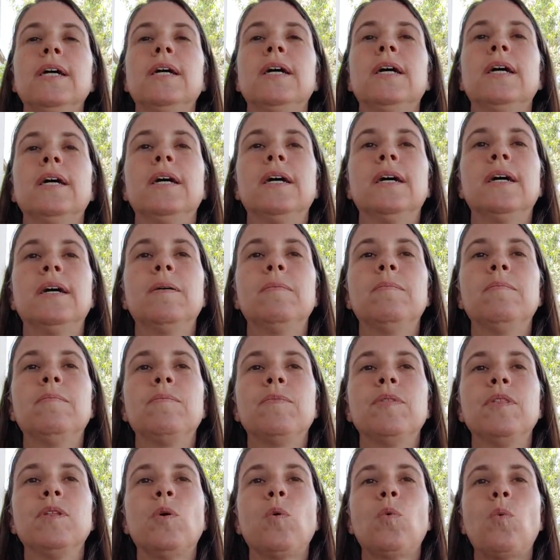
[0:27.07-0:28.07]

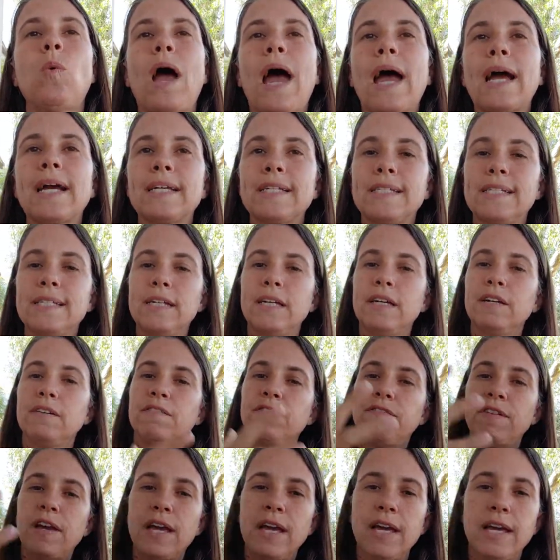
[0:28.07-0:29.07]
The waxing
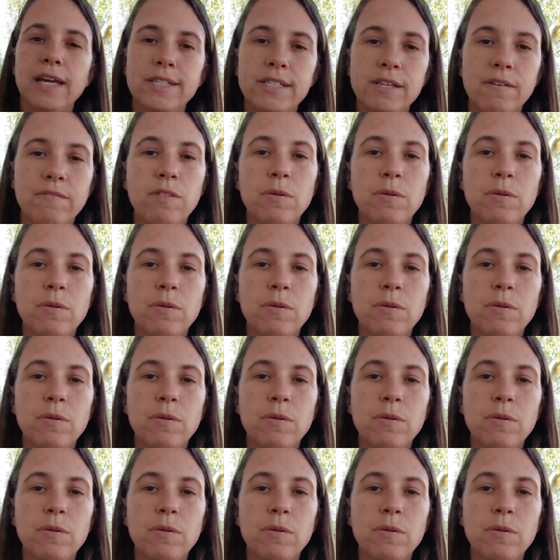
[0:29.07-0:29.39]
phase